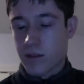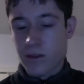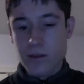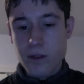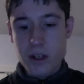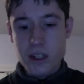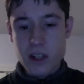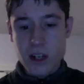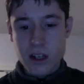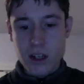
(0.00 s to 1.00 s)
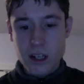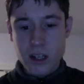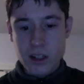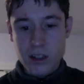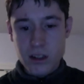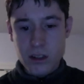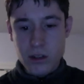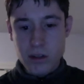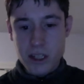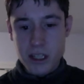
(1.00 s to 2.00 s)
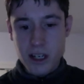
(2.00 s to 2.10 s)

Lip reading: focused on Victoria's